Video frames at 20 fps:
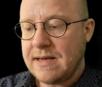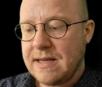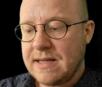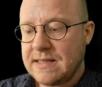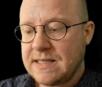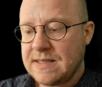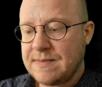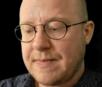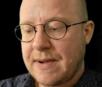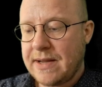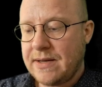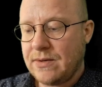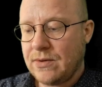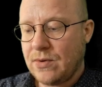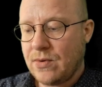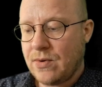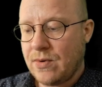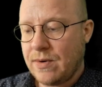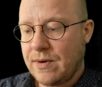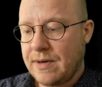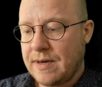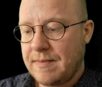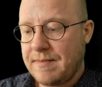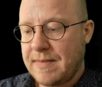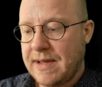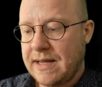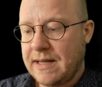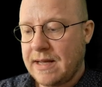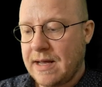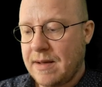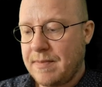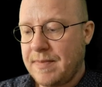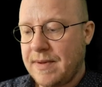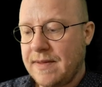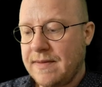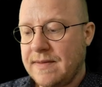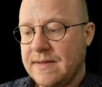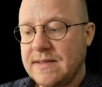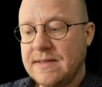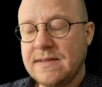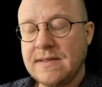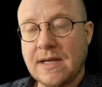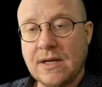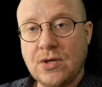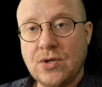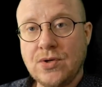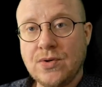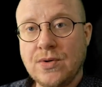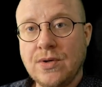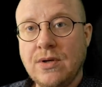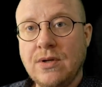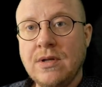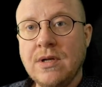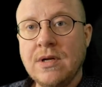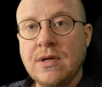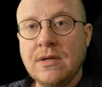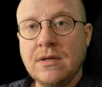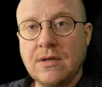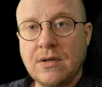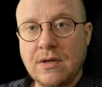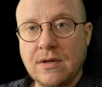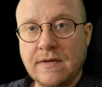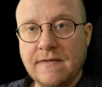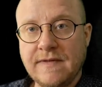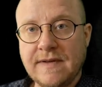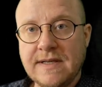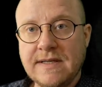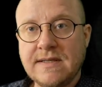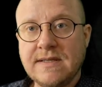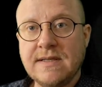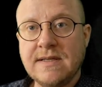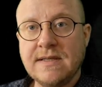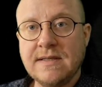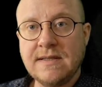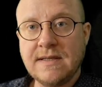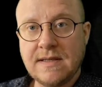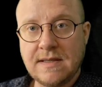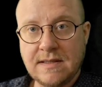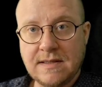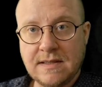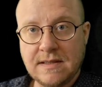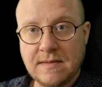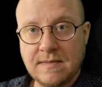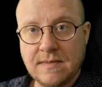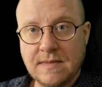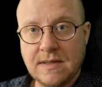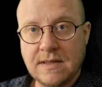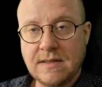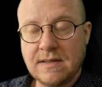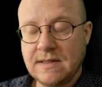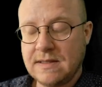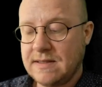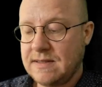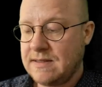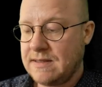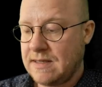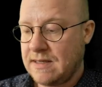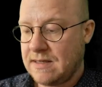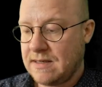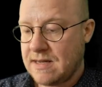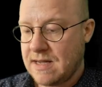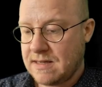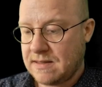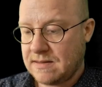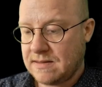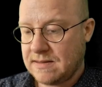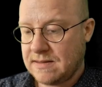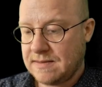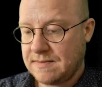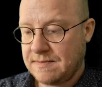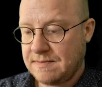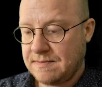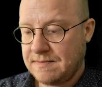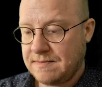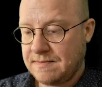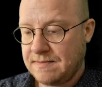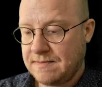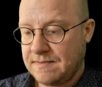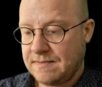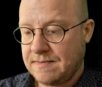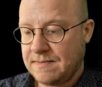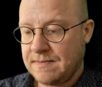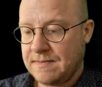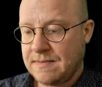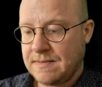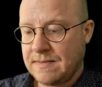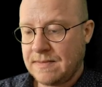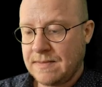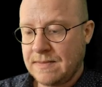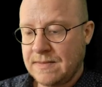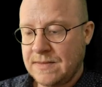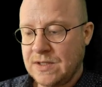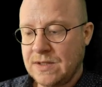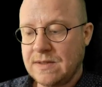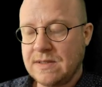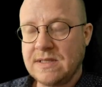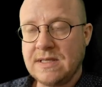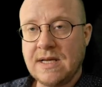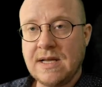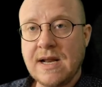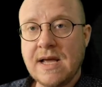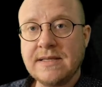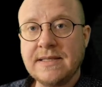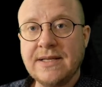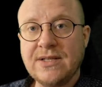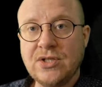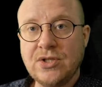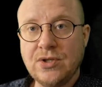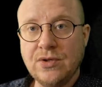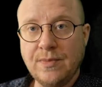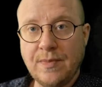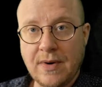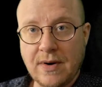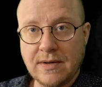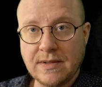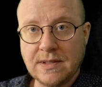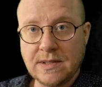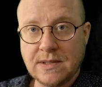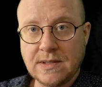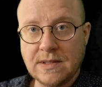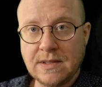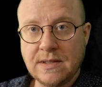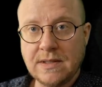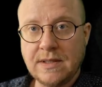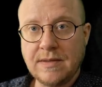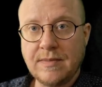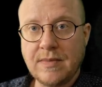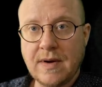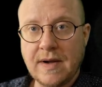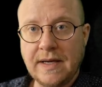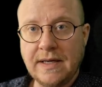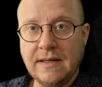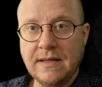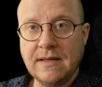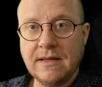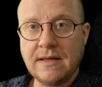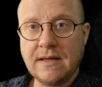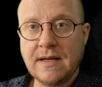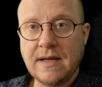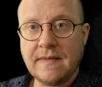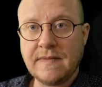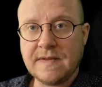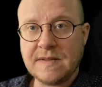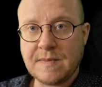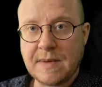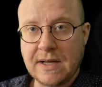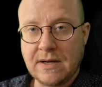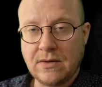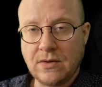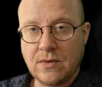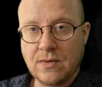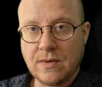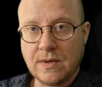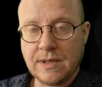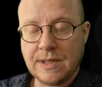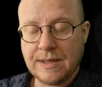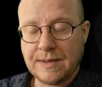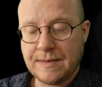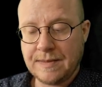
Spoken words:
and spinal cord make up the central nervous system, the CNS. So the CNS has two parts, the brain and the spinal cord.